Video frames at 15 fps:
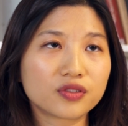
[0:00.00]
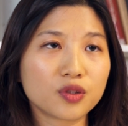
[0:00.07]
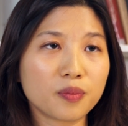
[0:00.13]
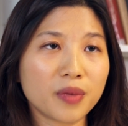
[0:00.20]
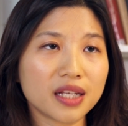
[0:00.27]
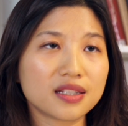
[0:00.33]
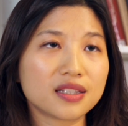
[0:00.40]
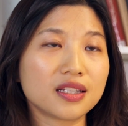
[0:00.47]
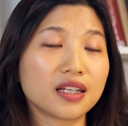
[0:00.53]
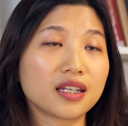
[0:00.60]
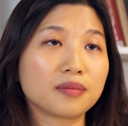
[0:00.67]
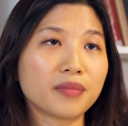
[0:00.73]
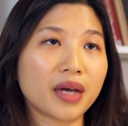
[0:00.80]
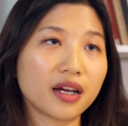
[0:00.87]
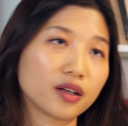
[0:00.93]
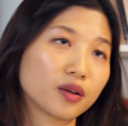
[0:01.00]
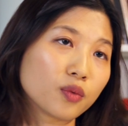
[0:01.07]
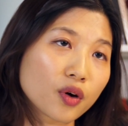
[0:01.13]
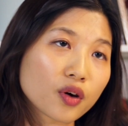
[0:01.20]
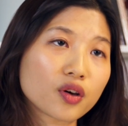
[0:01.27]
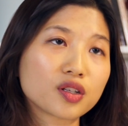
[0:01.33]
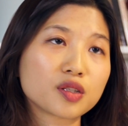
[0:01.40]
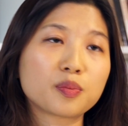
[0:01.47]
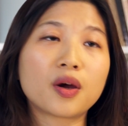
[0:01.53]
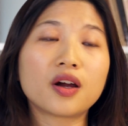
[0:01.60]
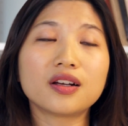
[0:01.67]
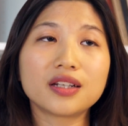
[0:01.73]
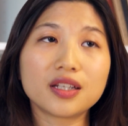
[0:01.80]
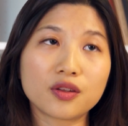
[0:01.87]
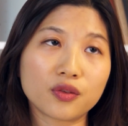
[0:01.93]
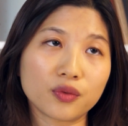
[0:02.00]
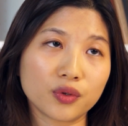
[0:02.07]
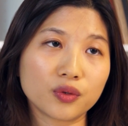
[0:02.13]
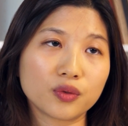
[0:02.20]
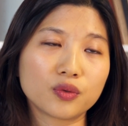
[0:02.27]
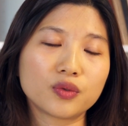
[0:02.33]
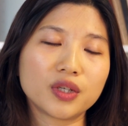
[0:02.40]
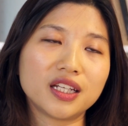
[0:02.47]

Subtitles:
domestic migrant workers partly through